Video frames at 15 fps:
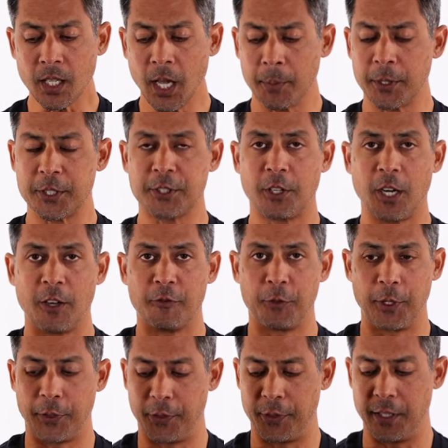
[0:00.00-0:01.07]
I'm gonna start off
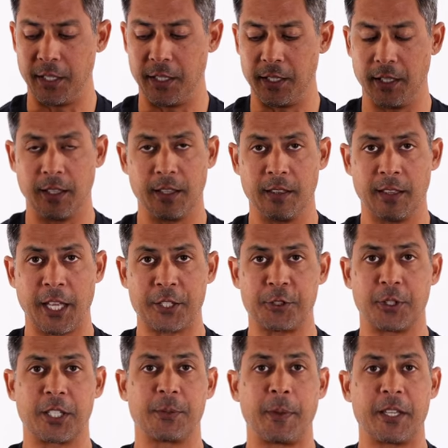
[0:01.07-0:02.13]
with the
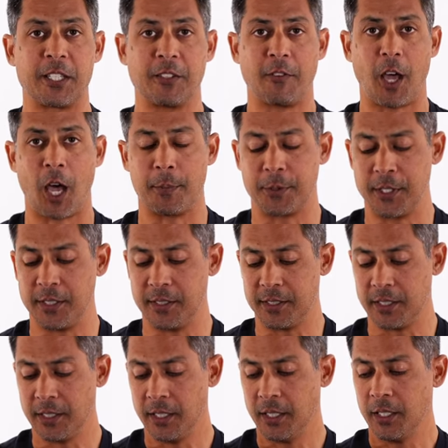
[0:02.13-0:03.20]
lesser expensive
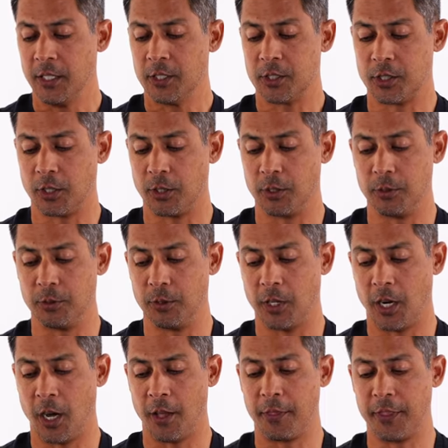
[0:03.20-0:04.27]
options. So
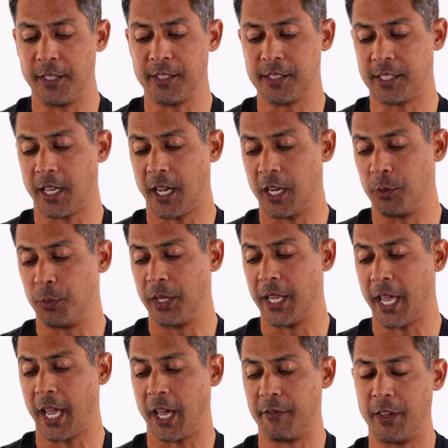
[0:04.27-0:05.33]
on this side, we
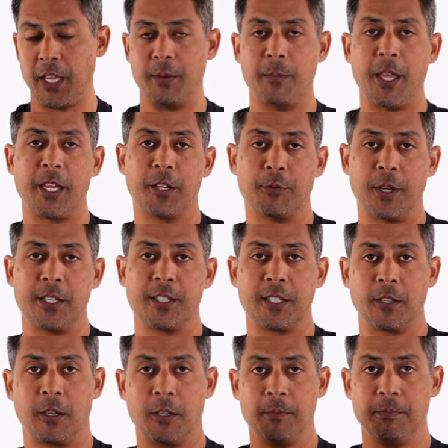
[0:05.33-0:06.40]
have a Megan
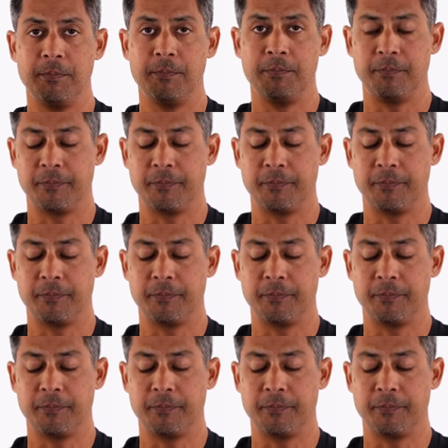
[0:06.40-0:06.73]
Racing arm.